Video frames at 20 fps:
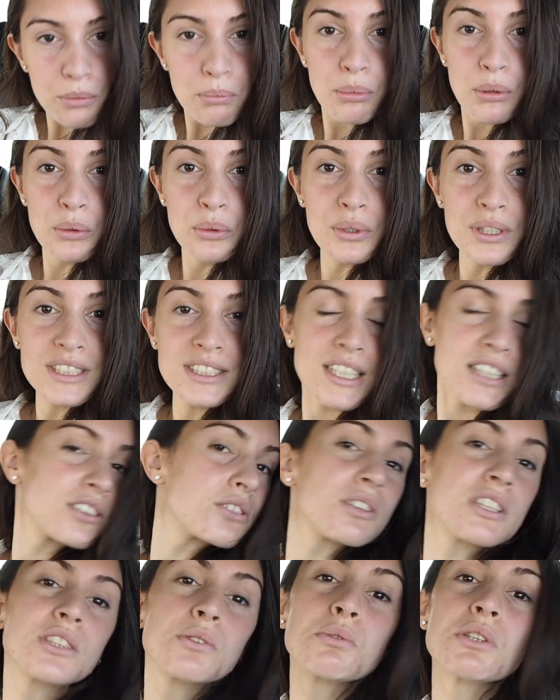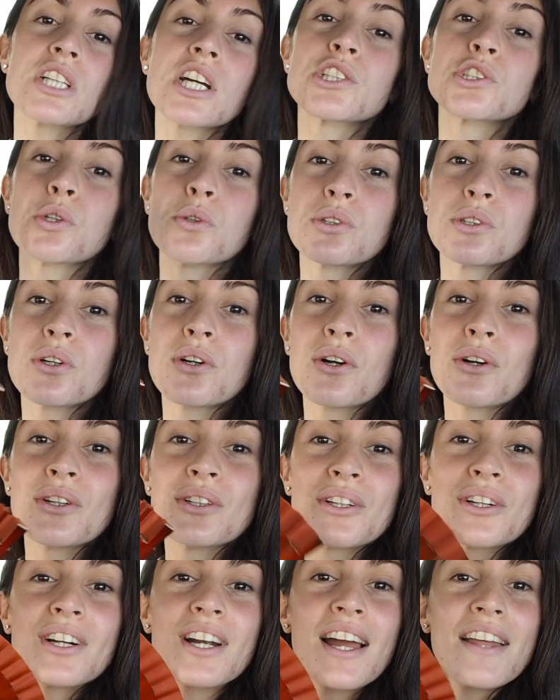blue accessories, which I showed you
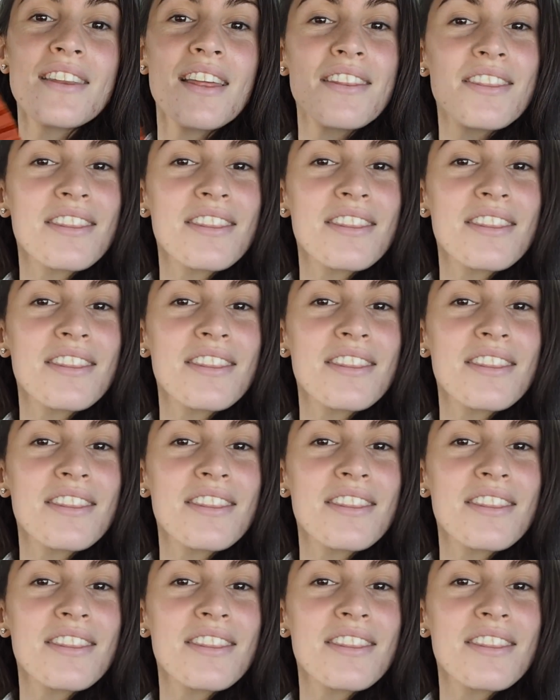earlier, and then